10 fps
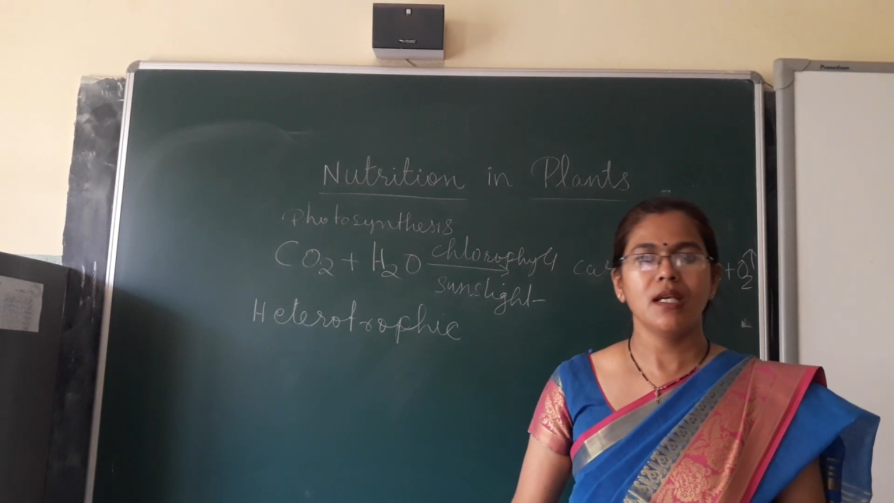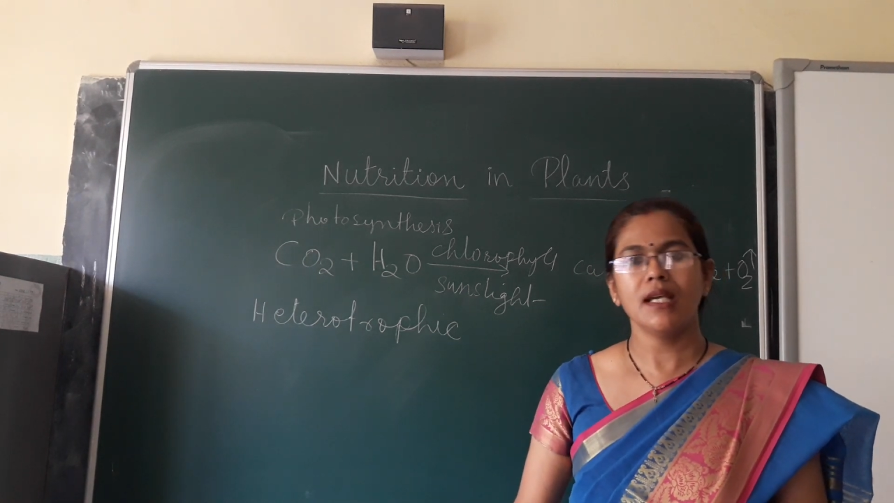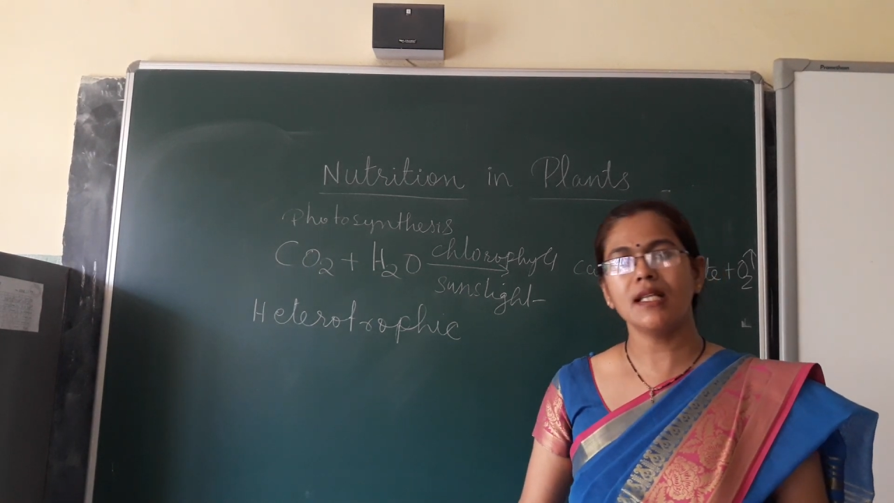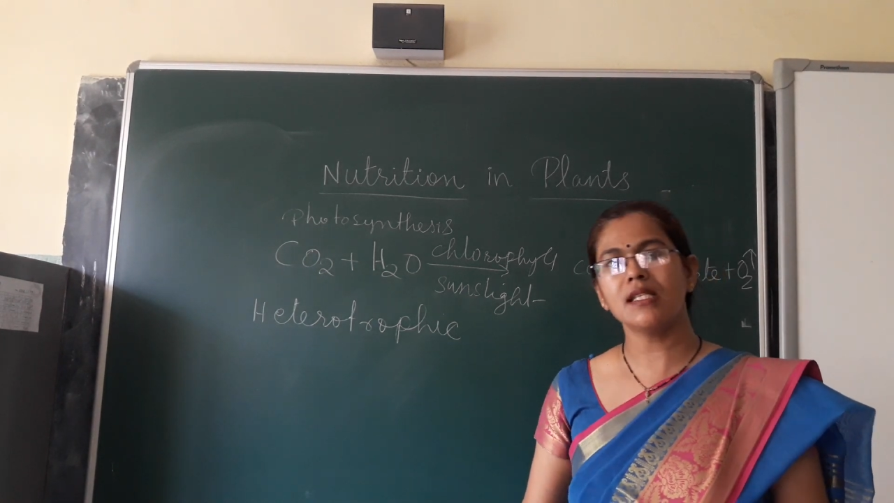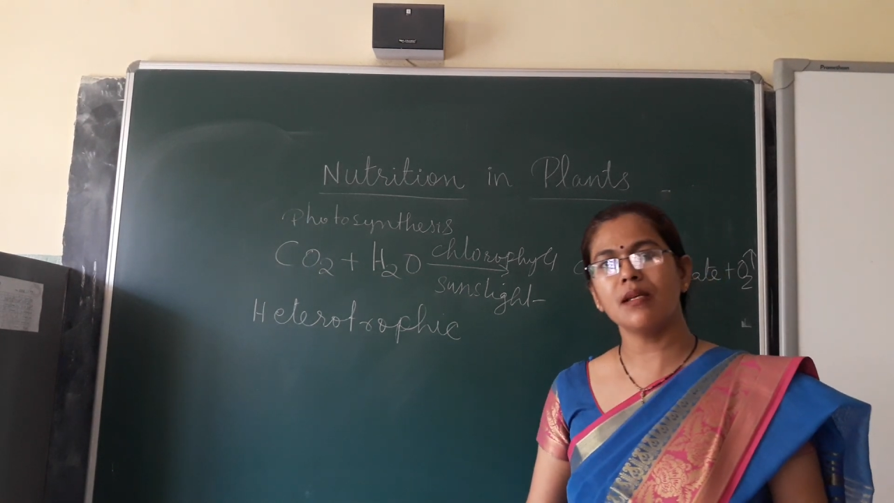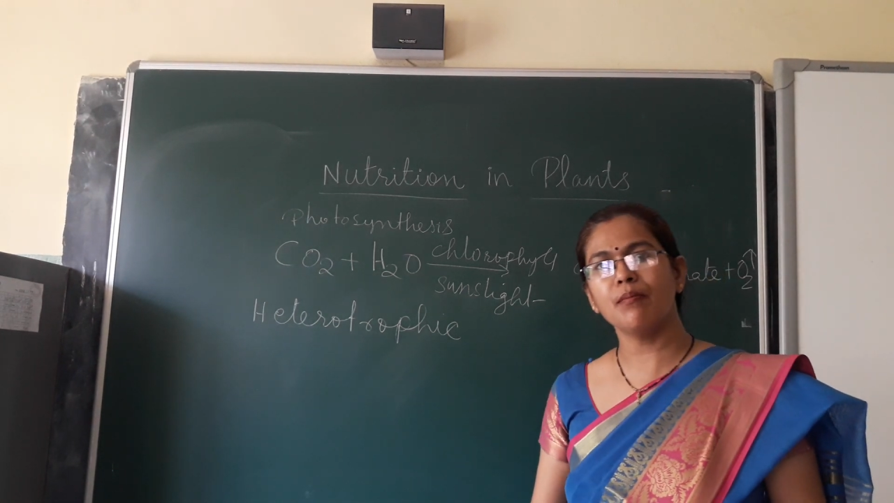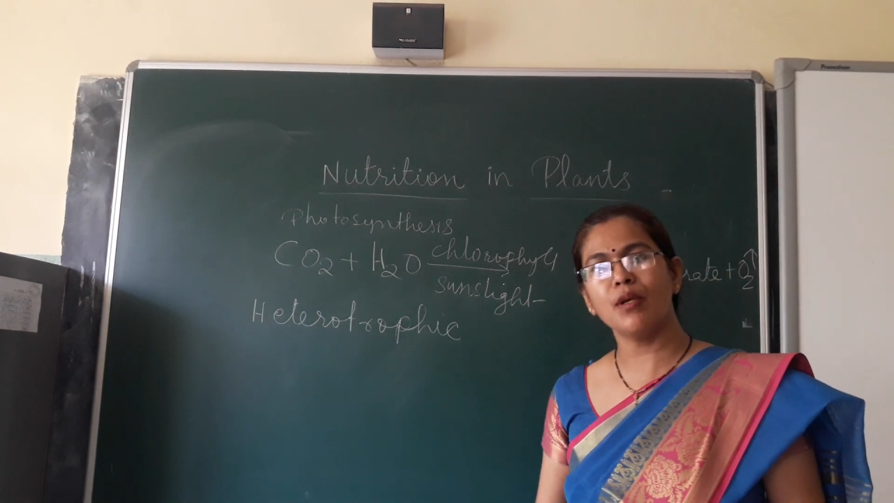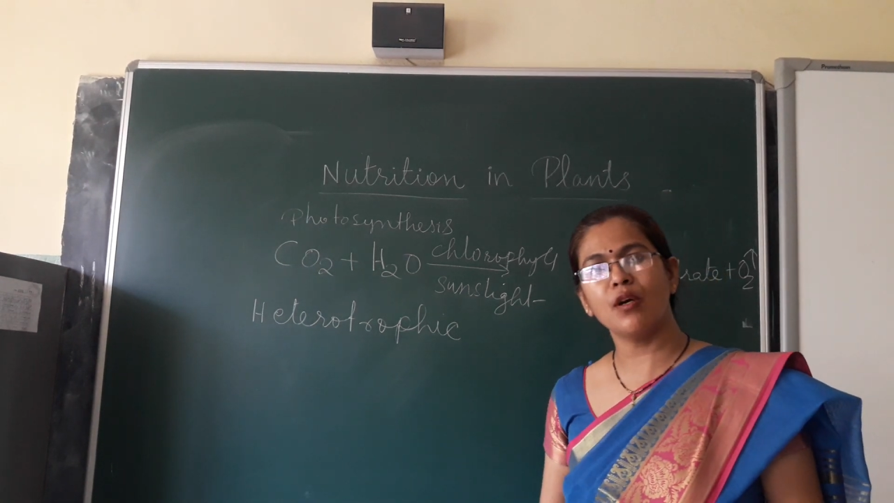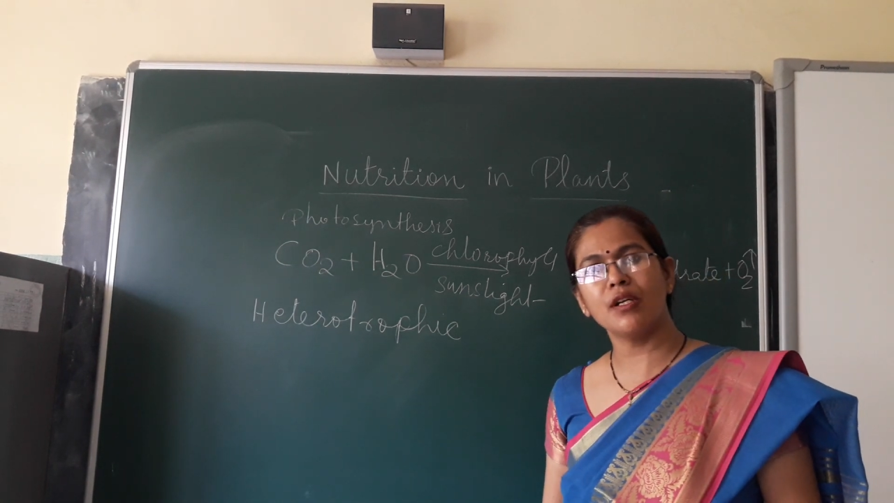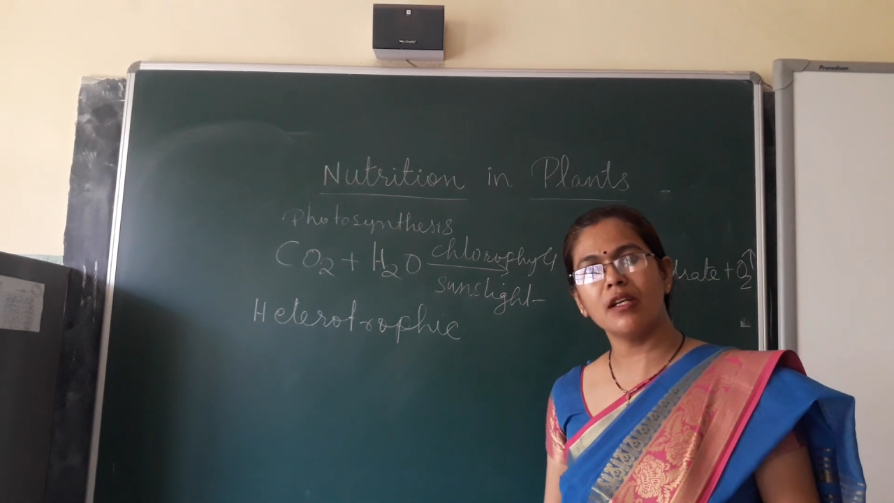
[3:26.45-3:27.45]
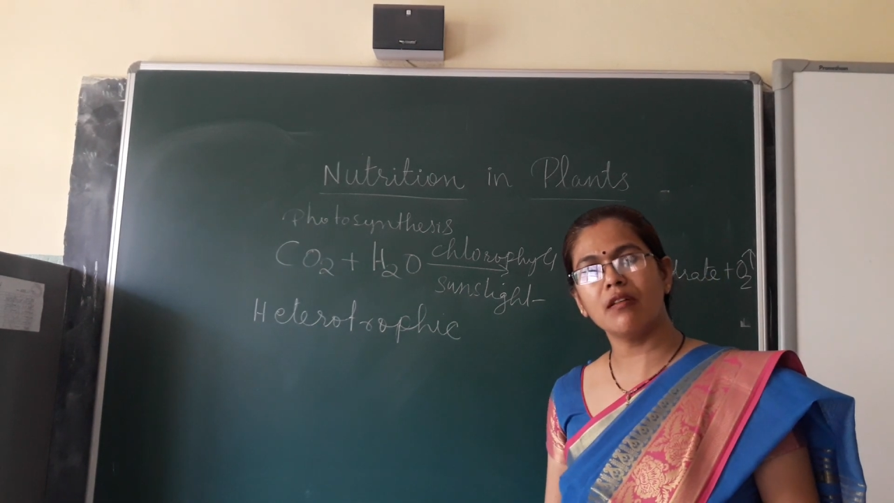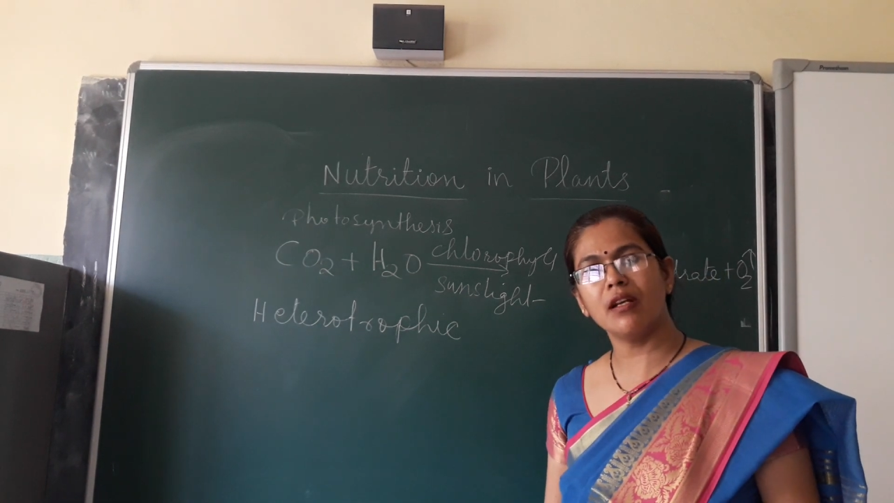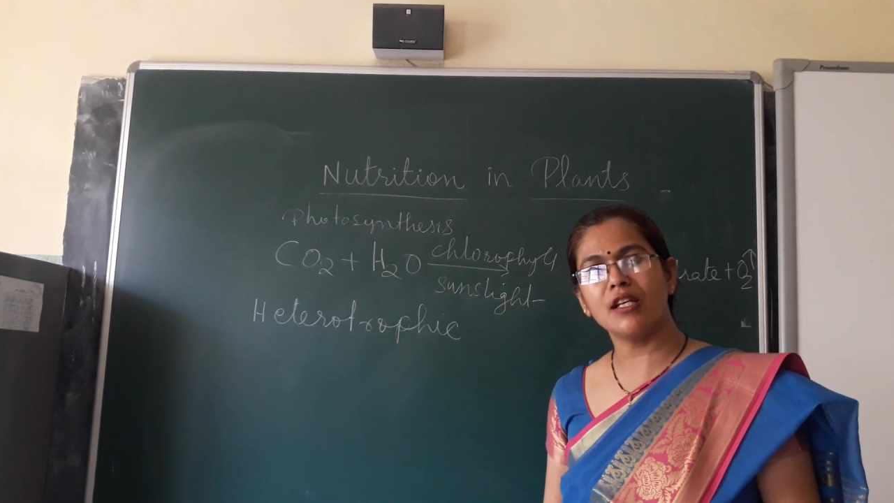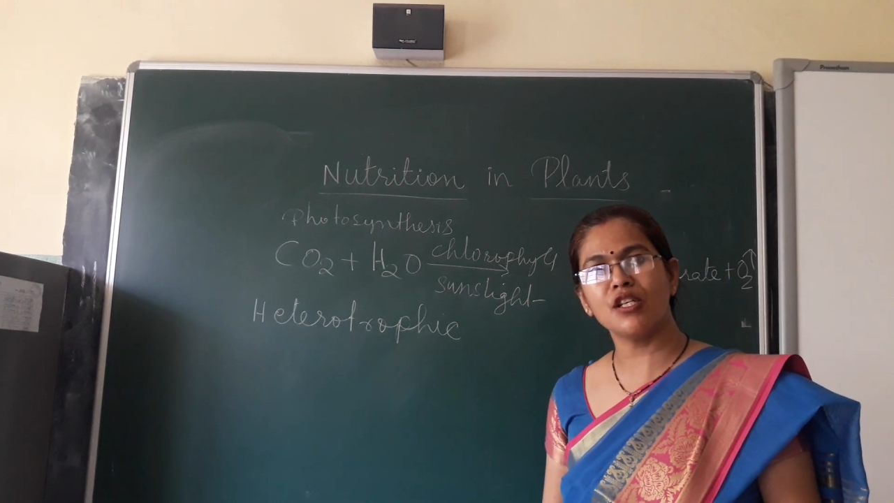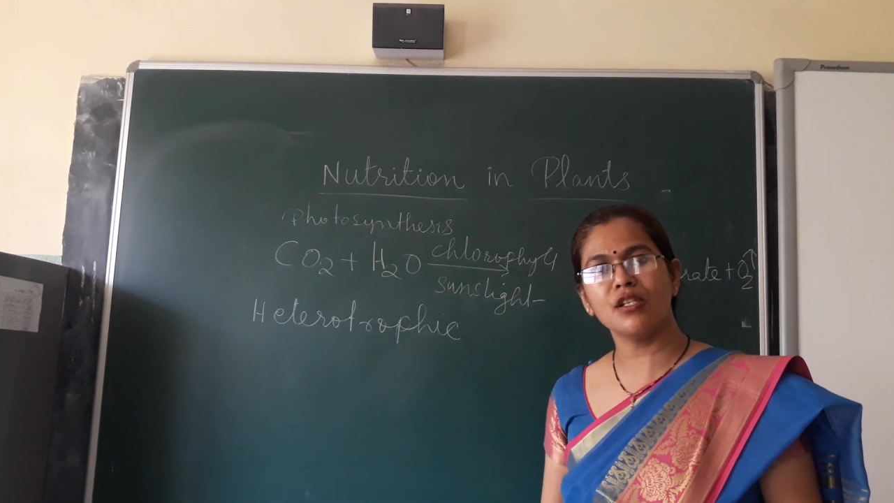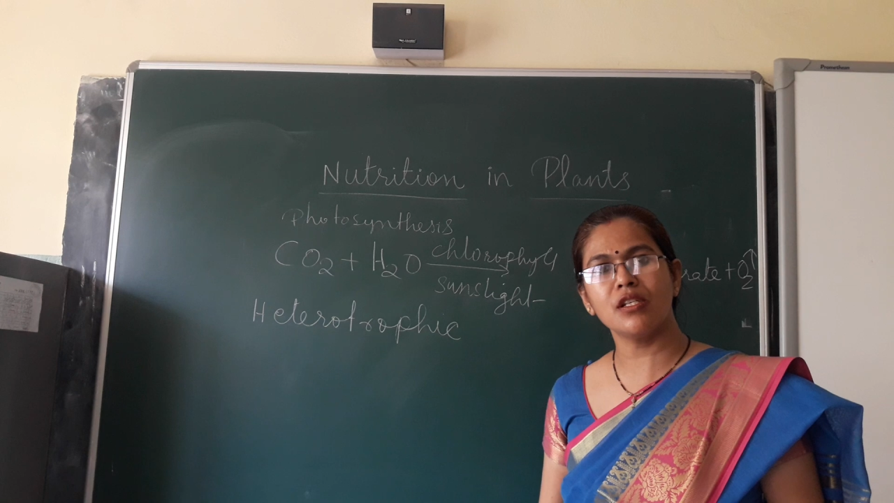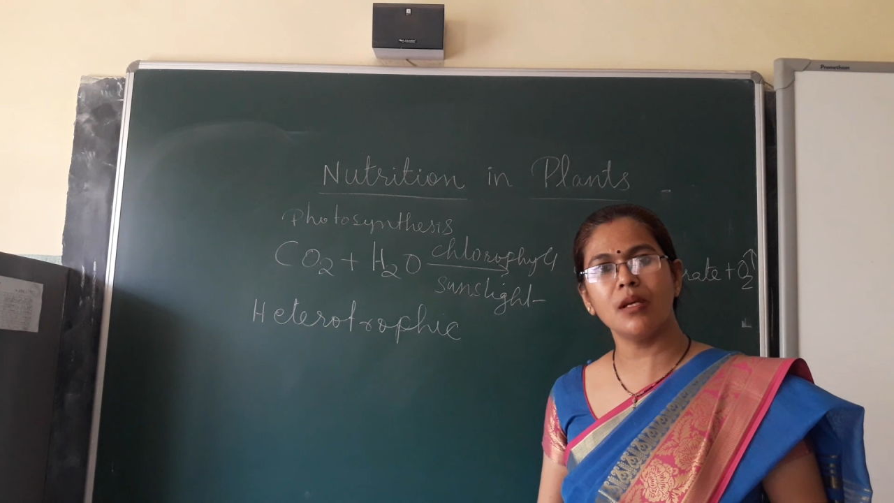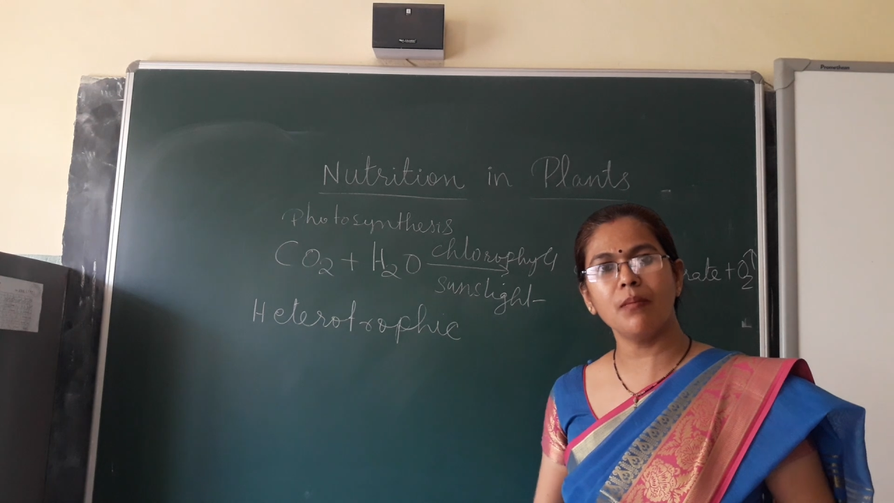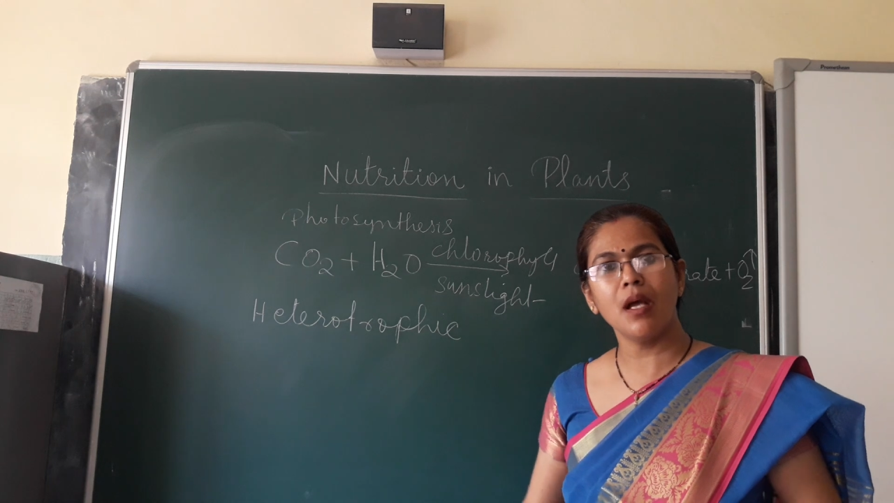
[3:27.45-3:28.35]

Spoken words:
In symbiotic relationship,